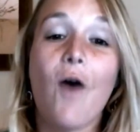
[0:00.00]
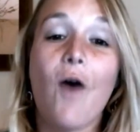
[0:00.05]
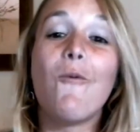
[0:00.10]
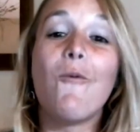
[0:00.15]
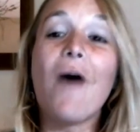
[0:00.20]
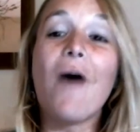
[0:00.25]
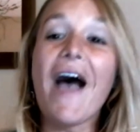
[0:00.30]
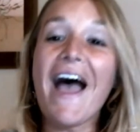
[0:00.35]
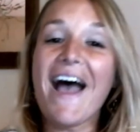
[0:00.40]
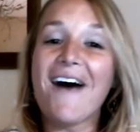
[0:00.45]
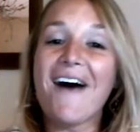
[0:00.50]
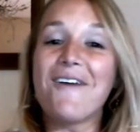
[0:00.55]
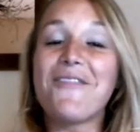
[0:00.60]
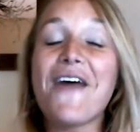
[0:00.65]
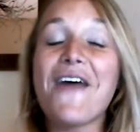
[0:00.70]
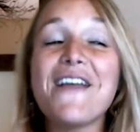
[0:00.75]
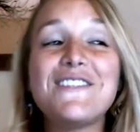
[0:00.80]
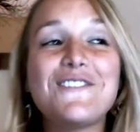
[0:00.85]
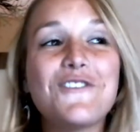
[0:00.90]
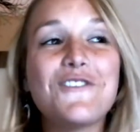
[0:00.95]
Wow,
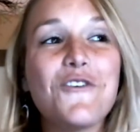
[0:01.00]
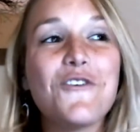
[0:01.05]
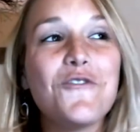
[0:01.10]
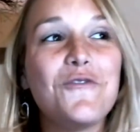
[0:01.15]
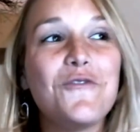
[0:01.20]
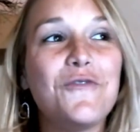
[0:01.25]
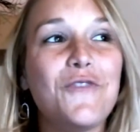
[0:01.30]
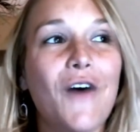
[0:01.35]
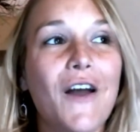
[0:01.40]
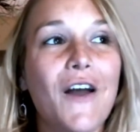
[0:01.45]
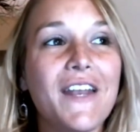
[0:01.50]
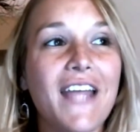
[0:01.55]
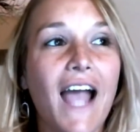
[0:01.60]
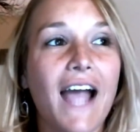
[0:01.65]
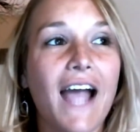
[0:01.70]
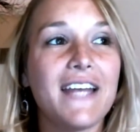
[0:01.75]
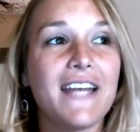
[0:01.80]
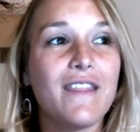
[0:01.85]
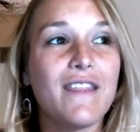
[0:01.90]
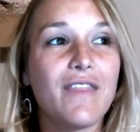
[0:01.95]
that's so funny.
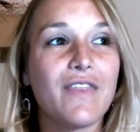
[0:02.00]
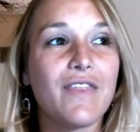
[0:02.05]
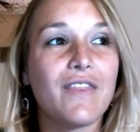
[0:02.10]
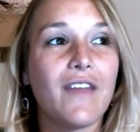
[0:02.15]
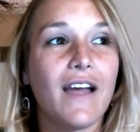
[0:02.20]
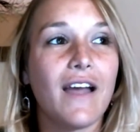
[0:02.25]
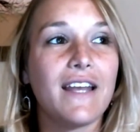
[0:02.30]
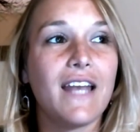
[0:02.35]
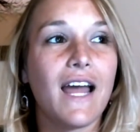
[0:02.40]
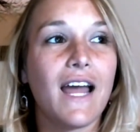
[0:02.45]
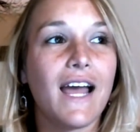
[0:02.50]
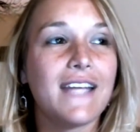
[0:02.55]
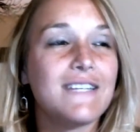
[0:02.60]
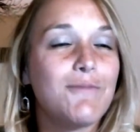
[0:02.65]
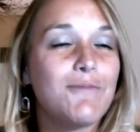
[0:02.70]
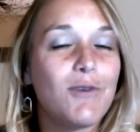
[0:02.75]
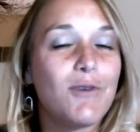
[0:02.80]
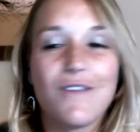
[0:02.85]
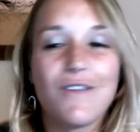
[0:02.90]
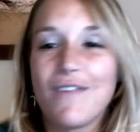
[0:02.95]
I didn't, and I
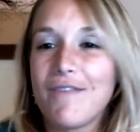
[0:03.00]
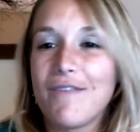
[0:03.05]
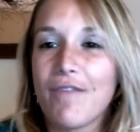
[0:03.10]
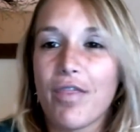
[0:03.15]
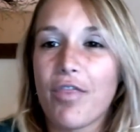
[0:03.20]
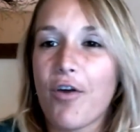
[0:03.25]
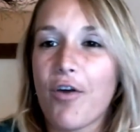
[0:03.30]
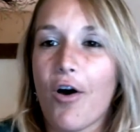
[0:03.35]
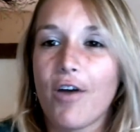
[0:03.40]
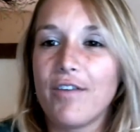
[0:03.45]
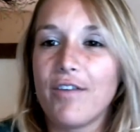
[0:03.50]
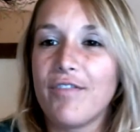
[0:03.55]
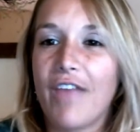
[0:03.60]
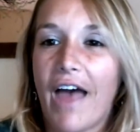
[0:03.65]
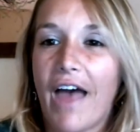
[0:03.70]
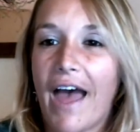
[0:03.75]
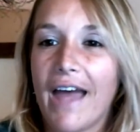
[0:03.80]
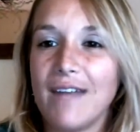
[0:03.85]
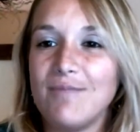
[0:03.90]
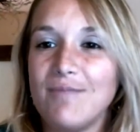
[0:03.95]
wouldn't have even thought of that.